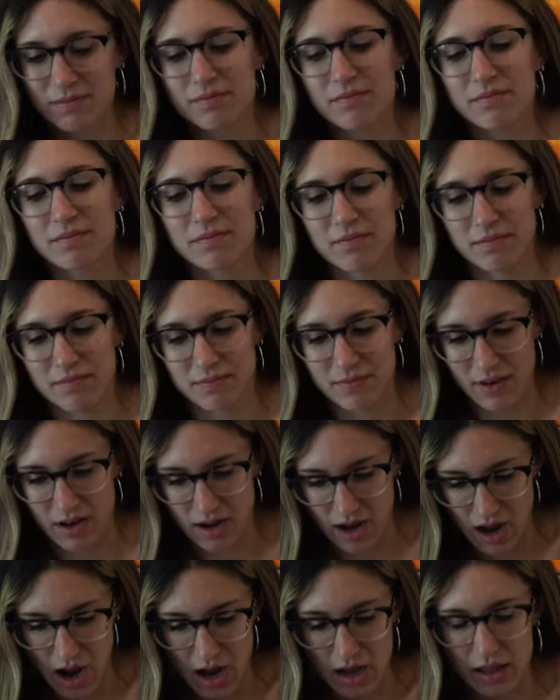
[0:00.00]
I mean
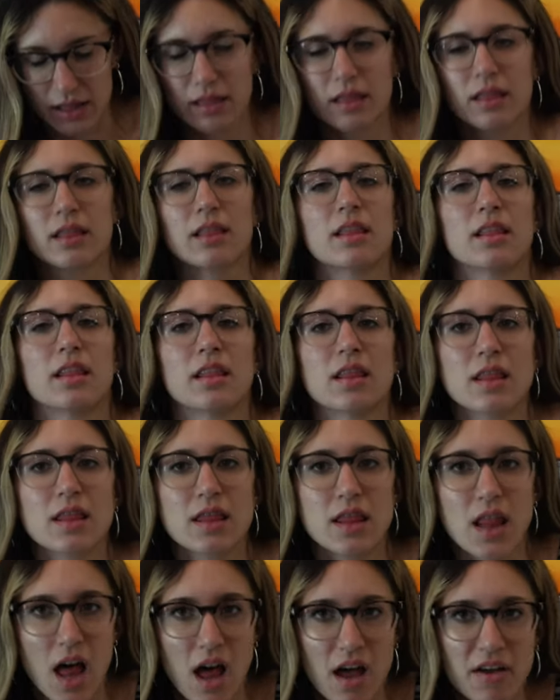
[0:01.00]
I love I all of them. I
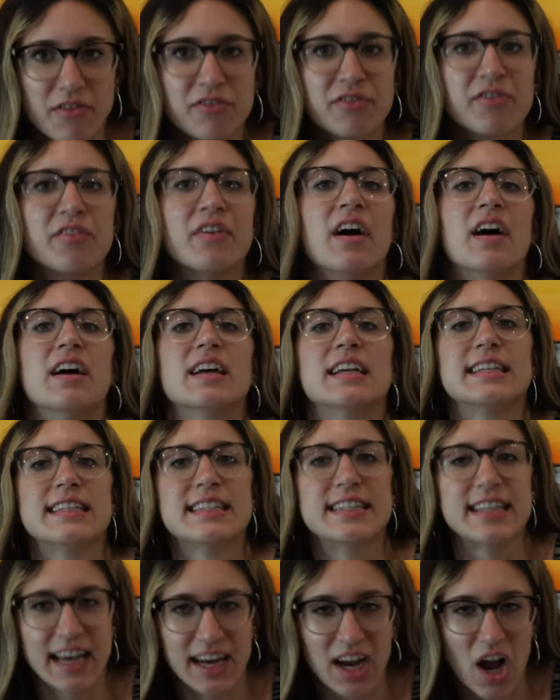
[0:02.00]
love, love
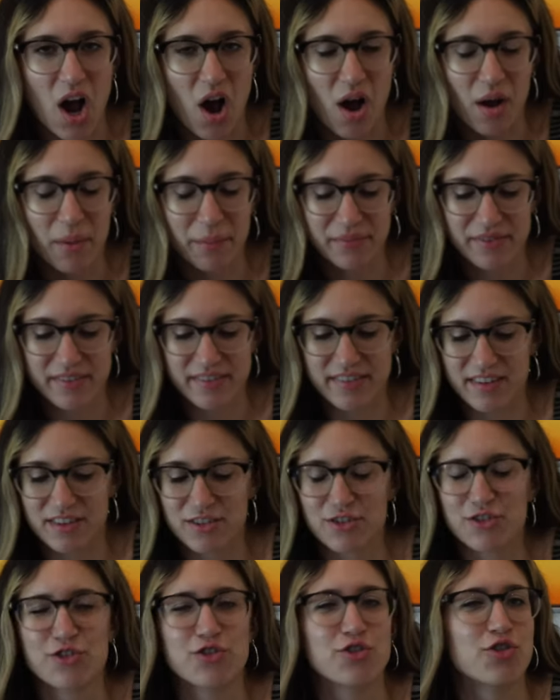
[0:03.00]
sitcoms
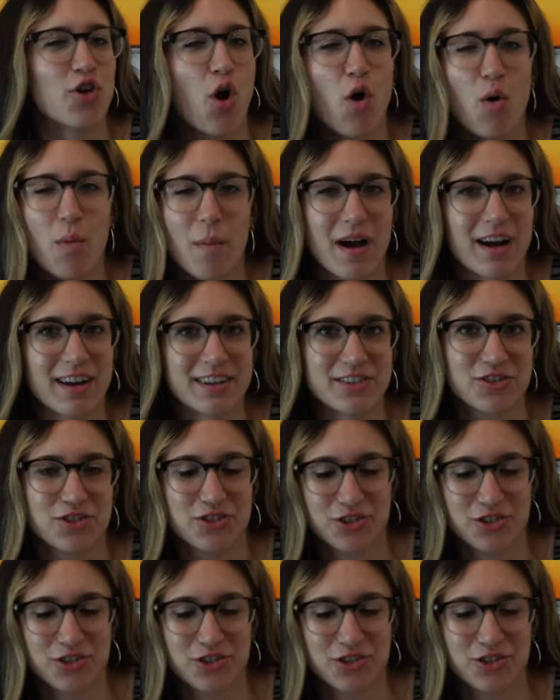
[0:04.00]
so much,